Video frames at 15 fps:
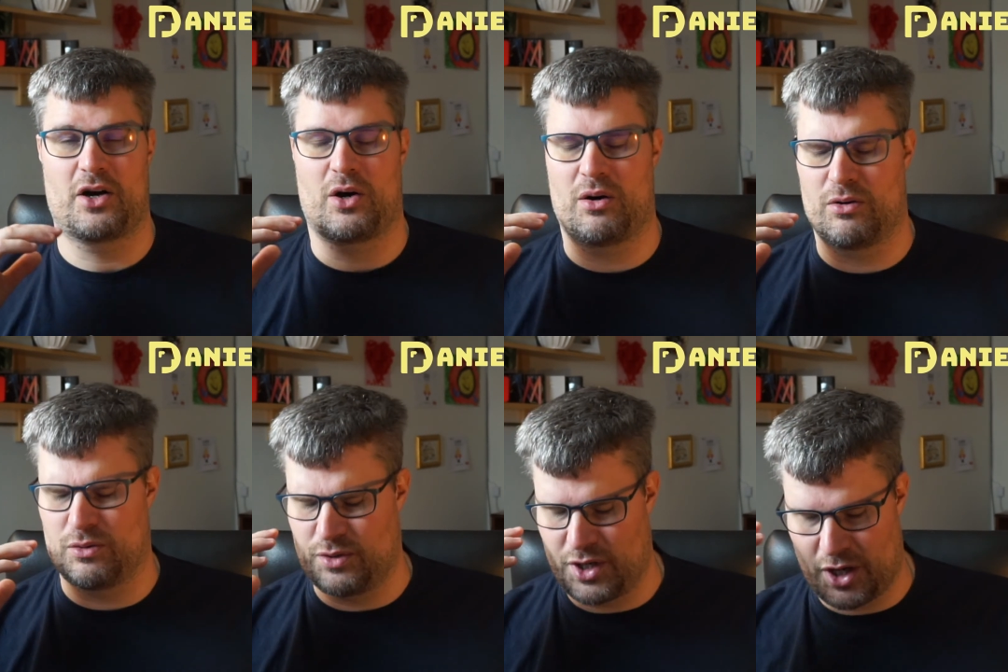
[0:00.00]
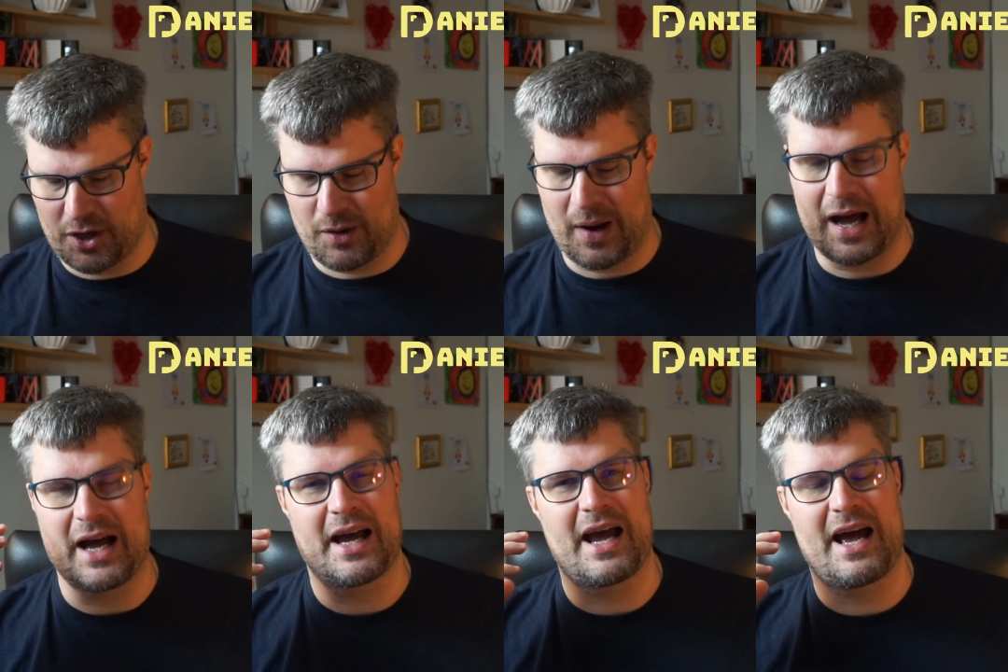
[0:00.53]
oh no,
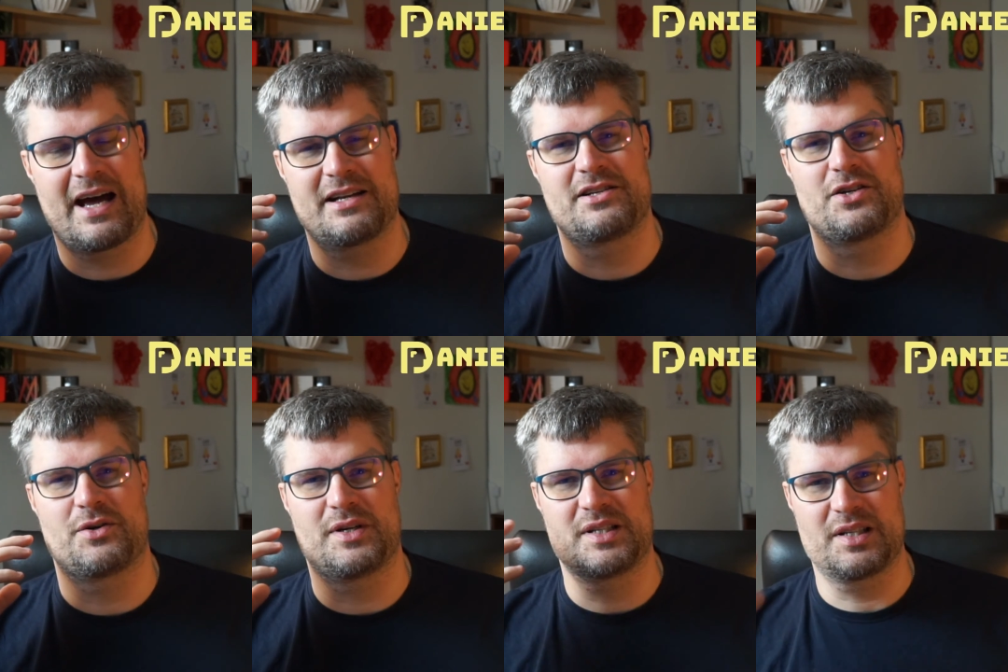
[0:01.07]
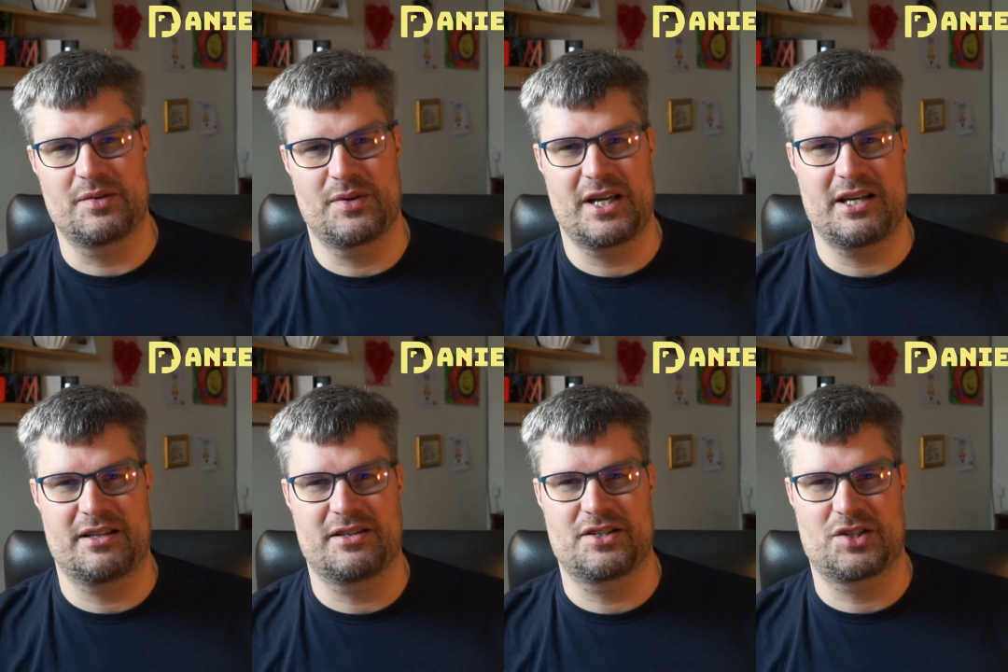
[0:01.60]
I had to
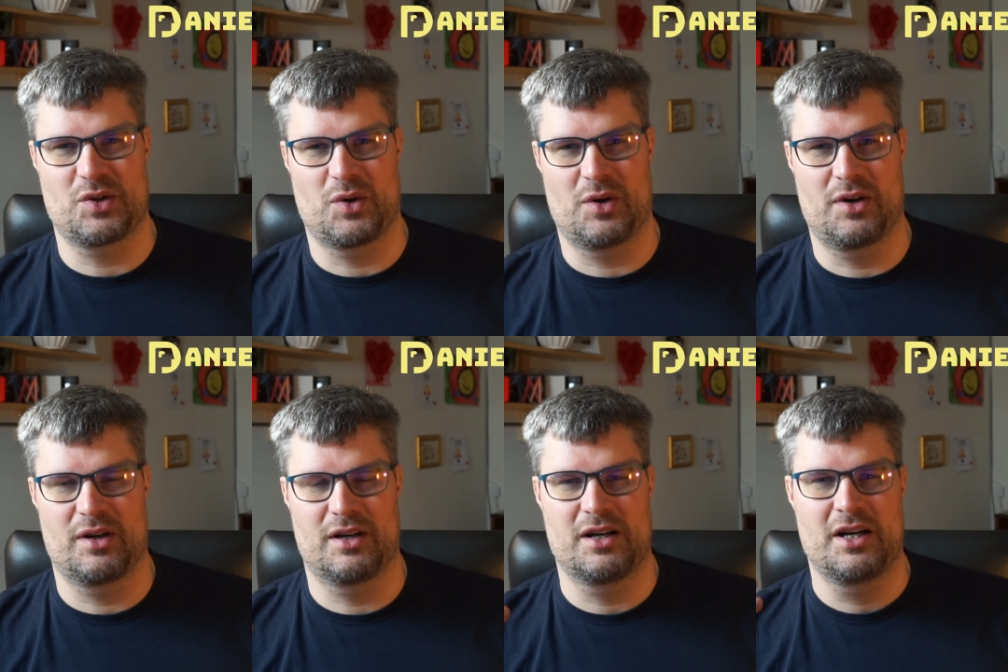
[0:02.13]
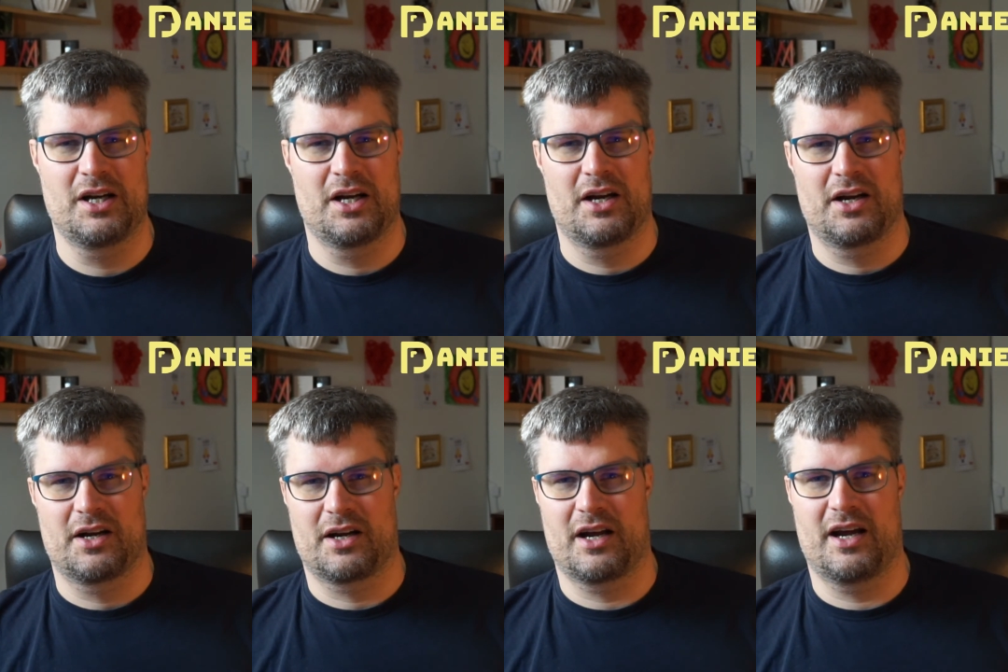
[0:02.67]
reinstall
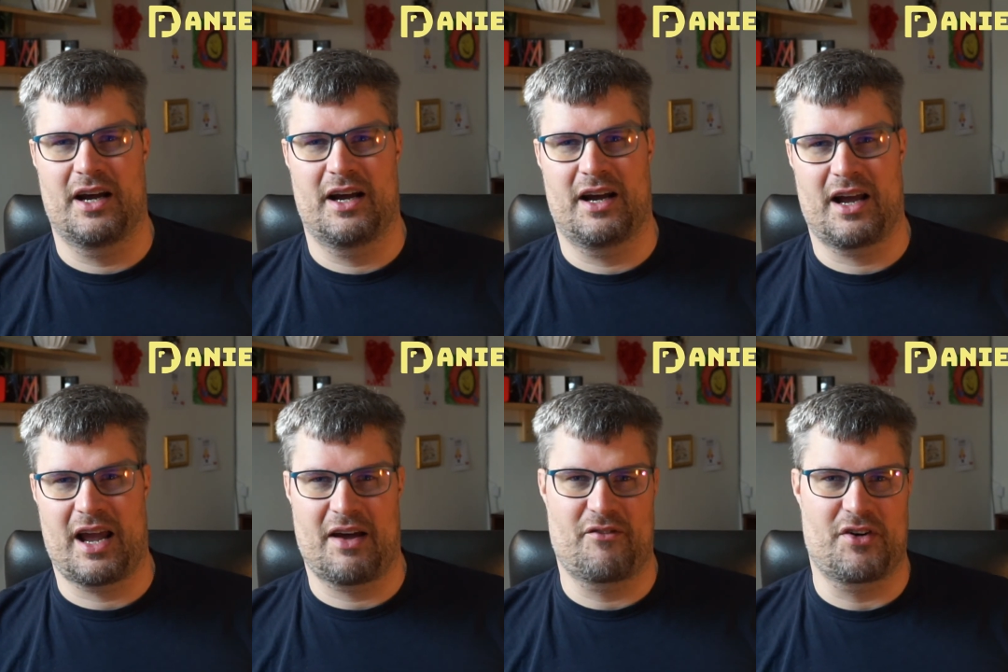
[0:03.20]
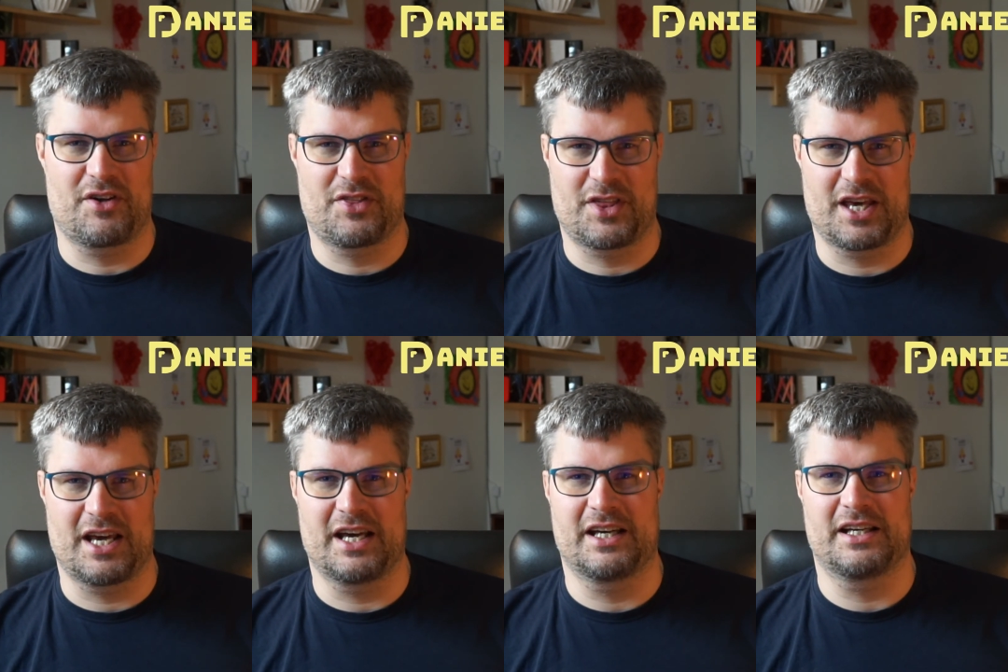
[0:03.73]

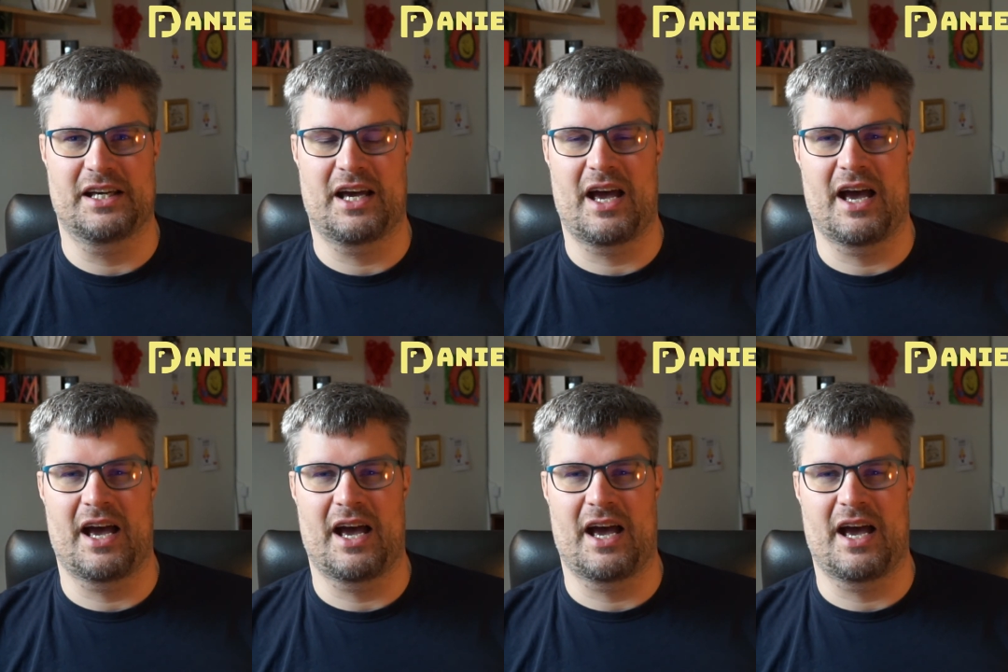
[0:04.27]
everything,